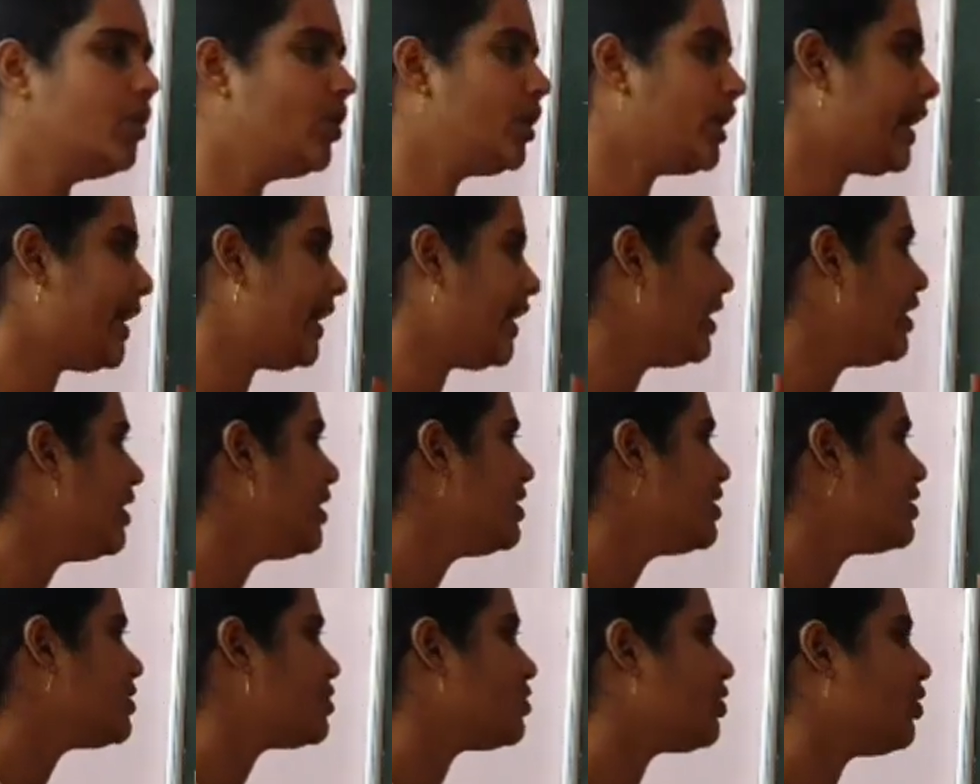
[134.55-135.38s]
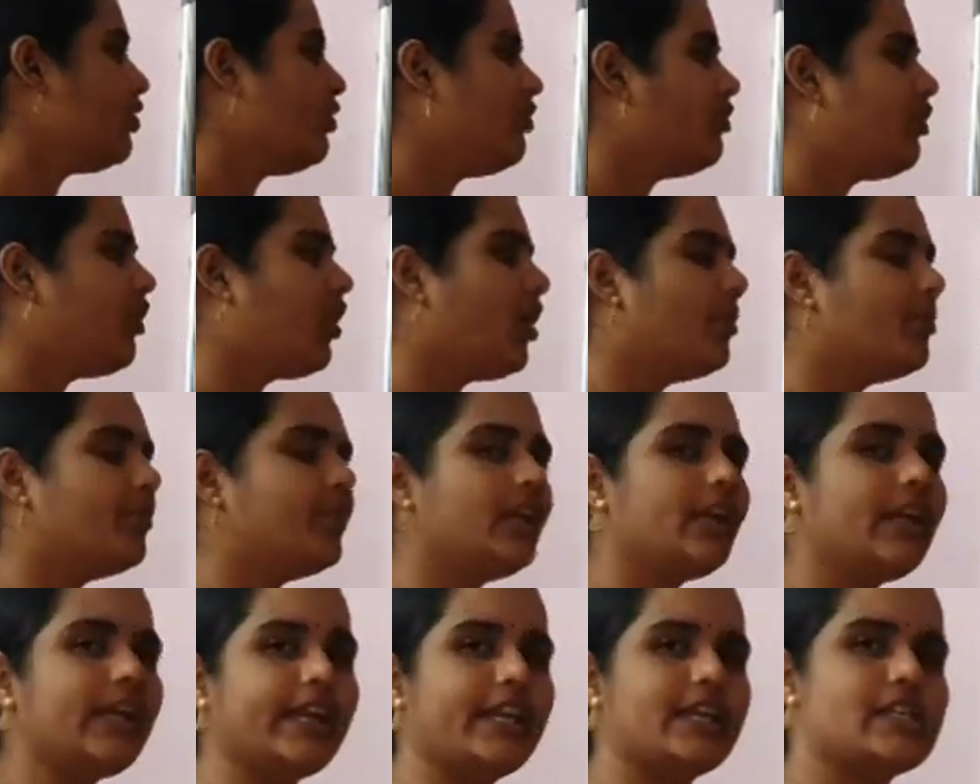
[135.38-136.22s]
Okay, so
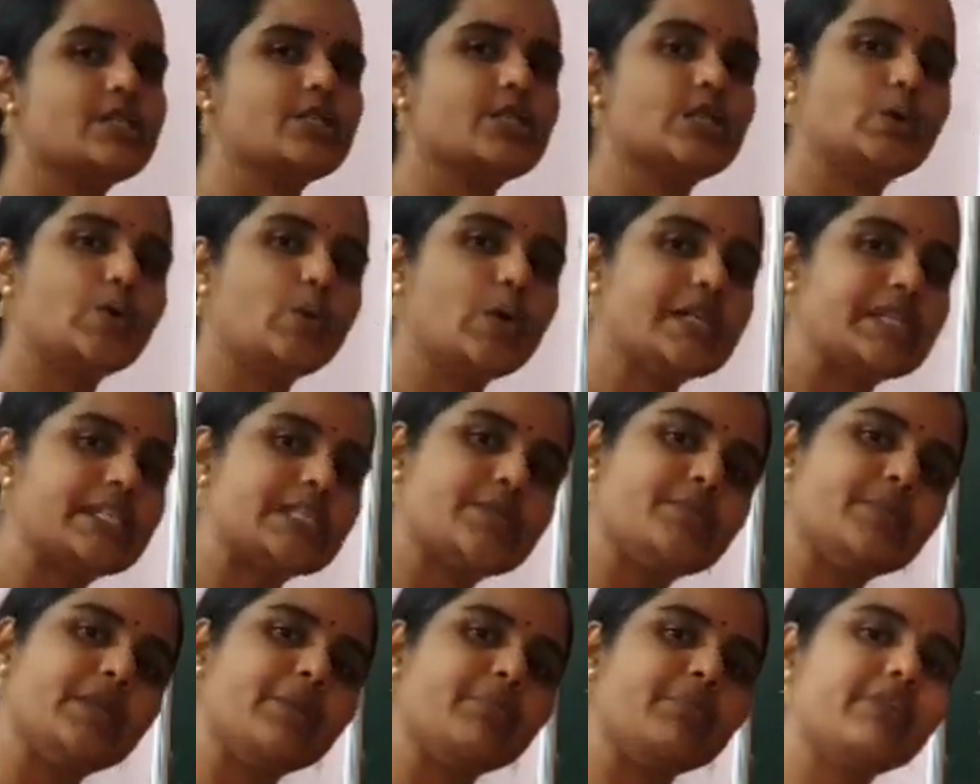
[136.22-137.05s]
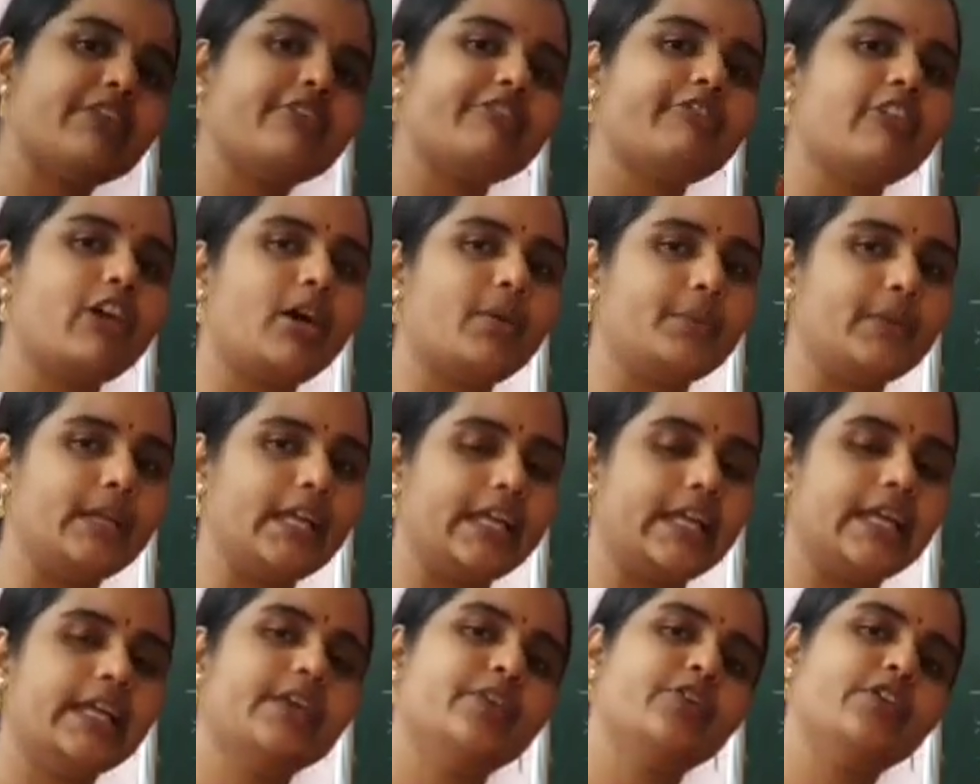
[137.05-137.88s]
formulae. So what is meant by
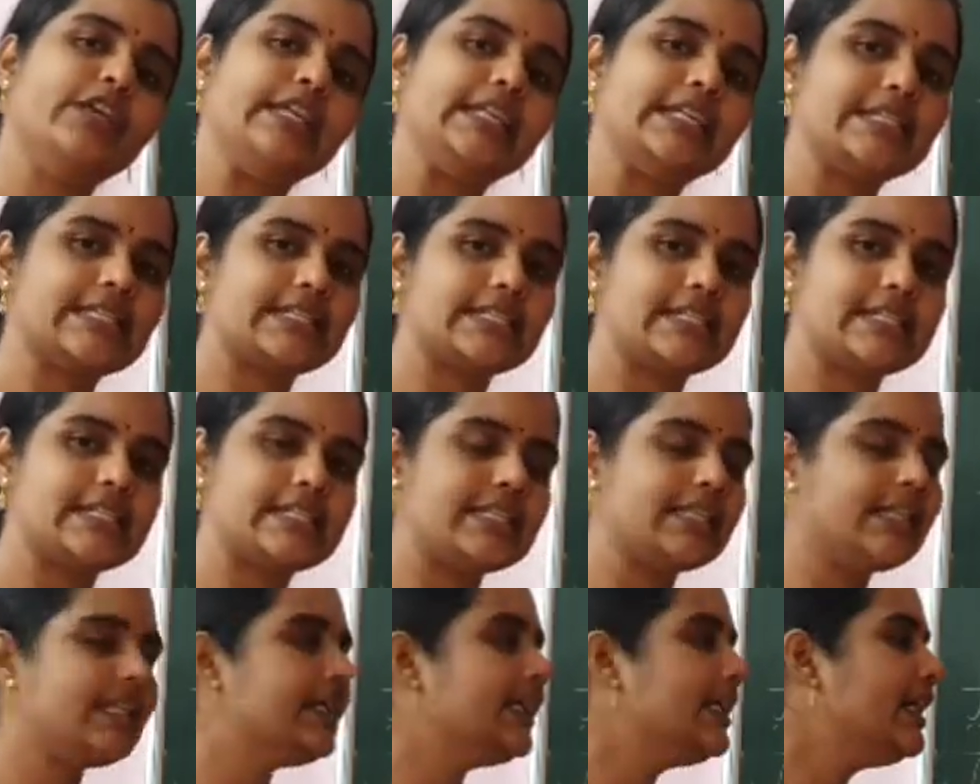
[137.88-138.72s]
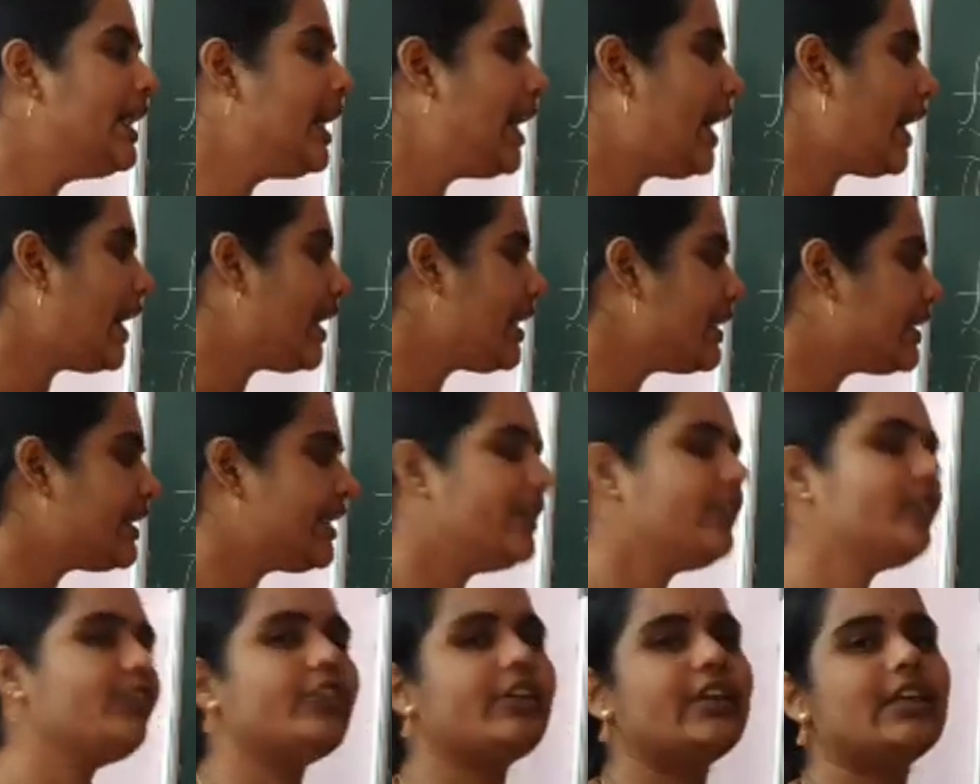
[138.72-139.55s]
formulae? We will discuss that, and
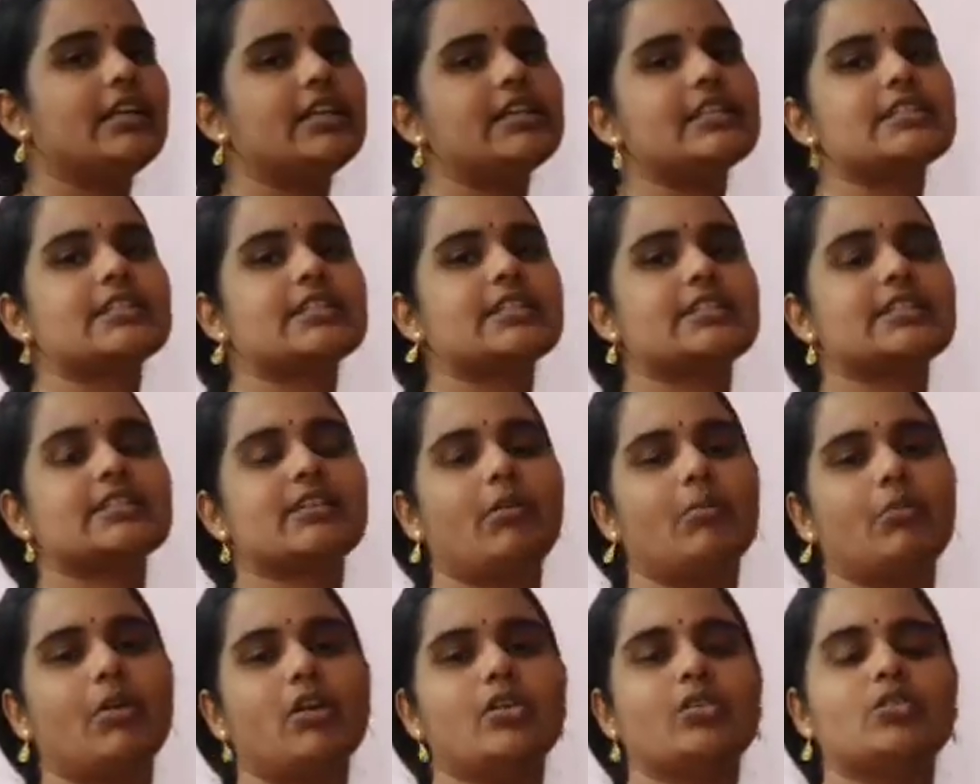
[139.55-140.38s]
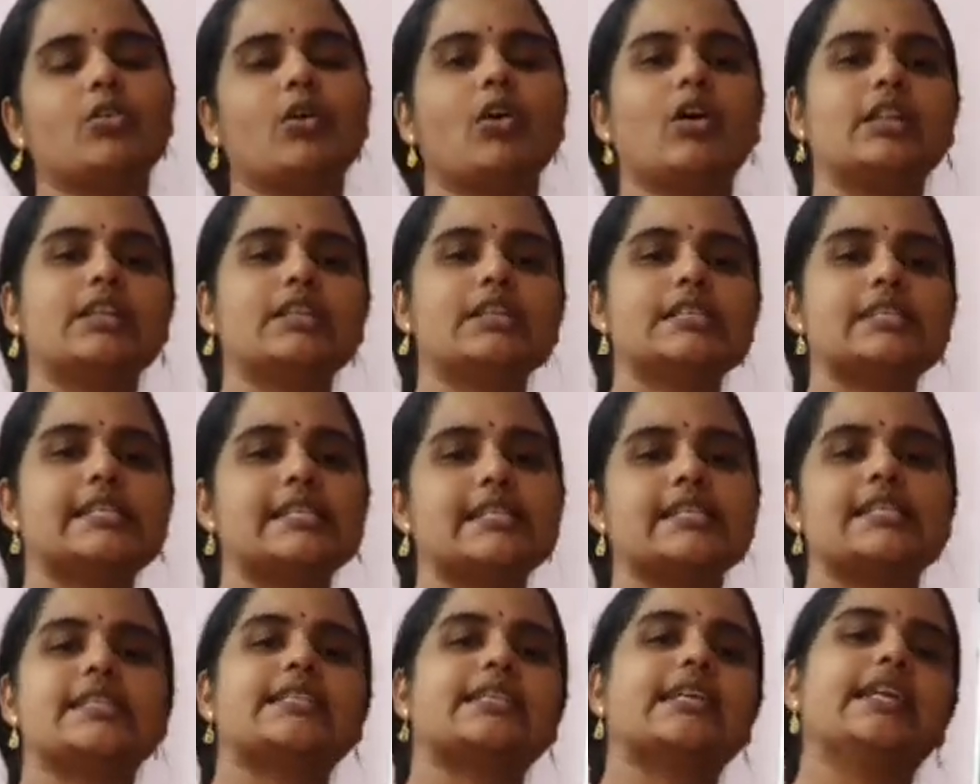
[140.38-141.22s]
then we will discuss about all these
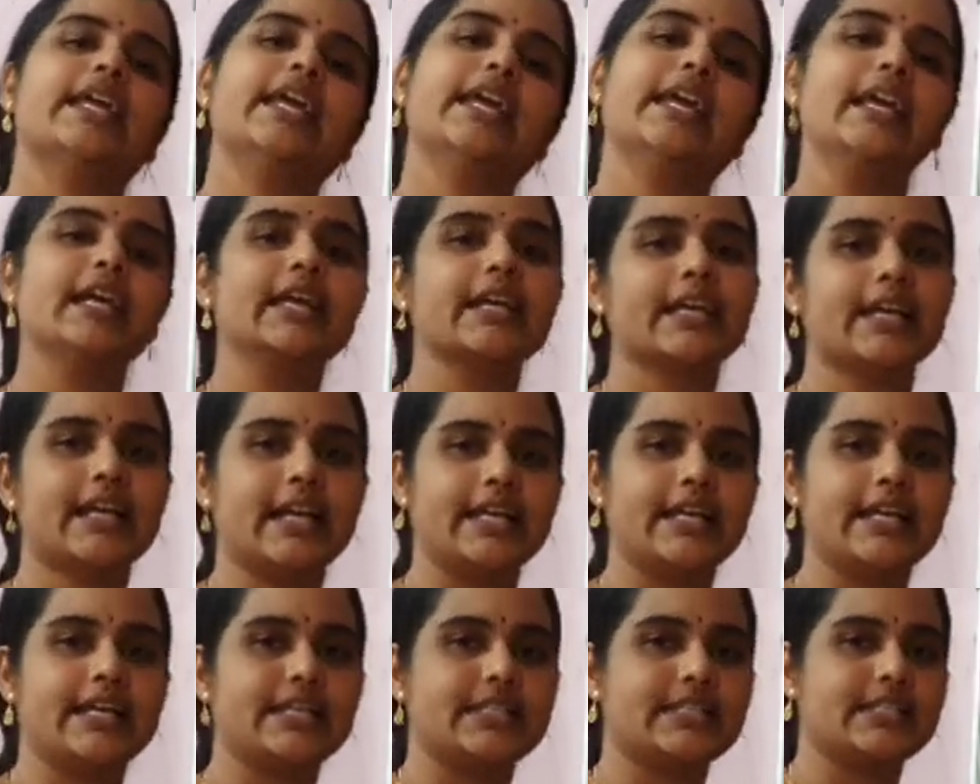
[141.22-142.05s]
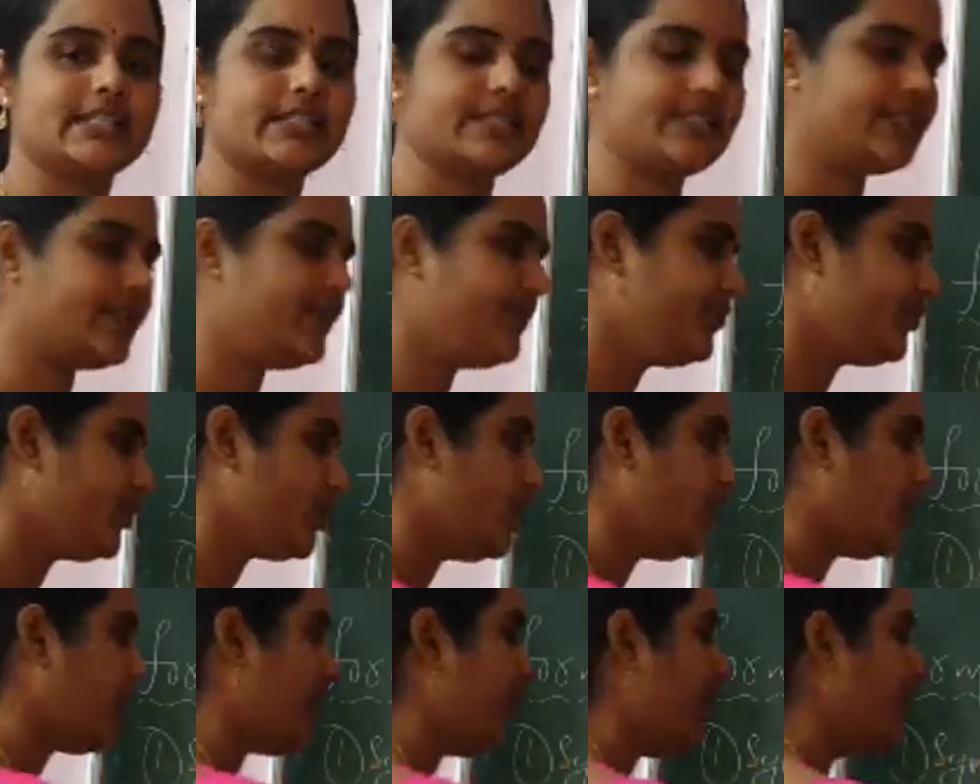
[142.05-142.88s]
necessary conditions.
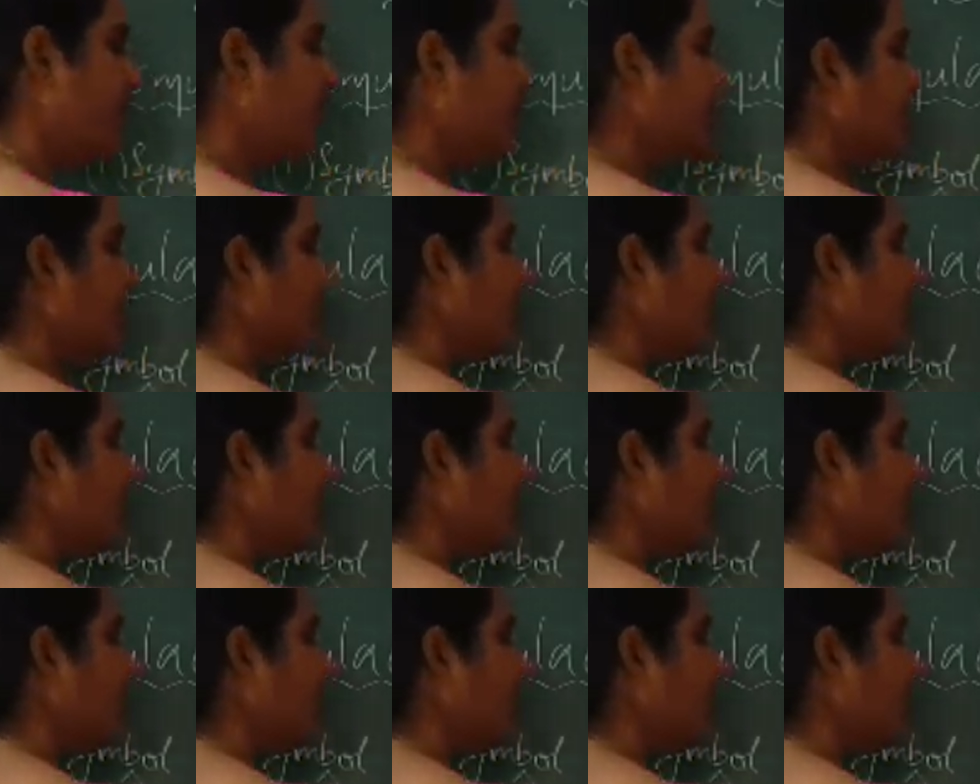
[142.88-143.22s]
Okay.